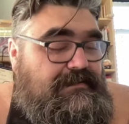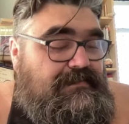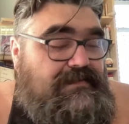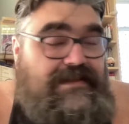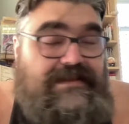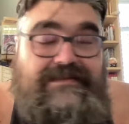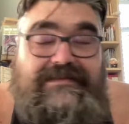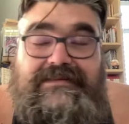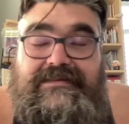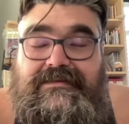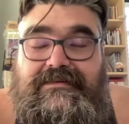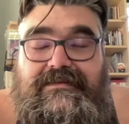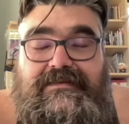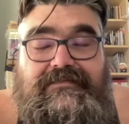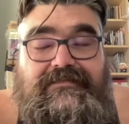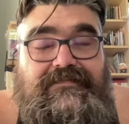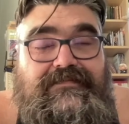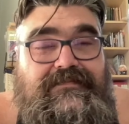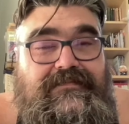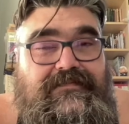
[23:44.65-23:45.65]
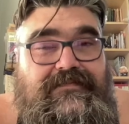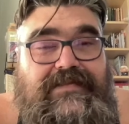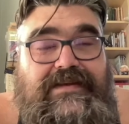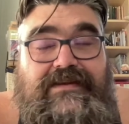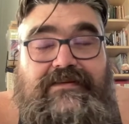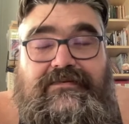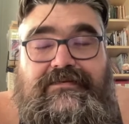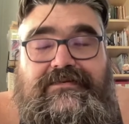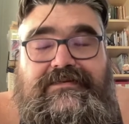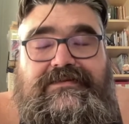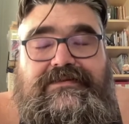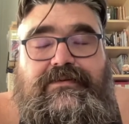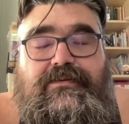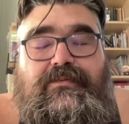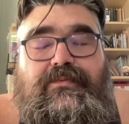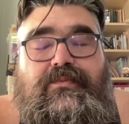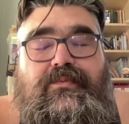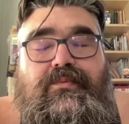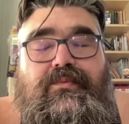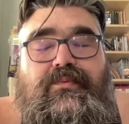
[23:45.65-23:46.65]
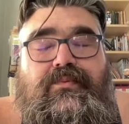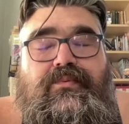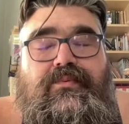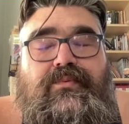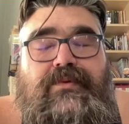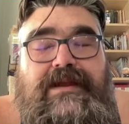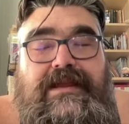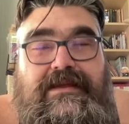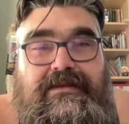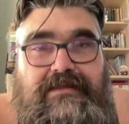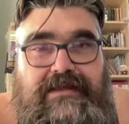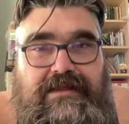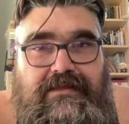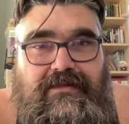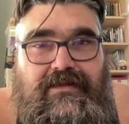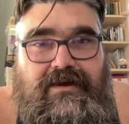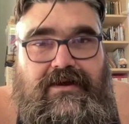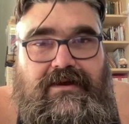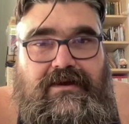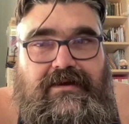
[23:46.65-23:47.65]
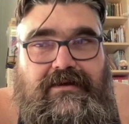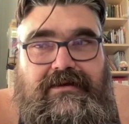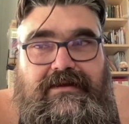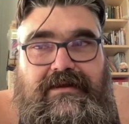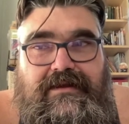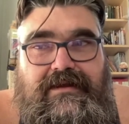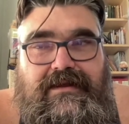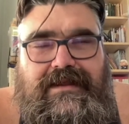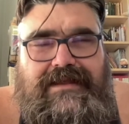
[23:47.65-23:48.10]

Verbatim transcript: this feels really long.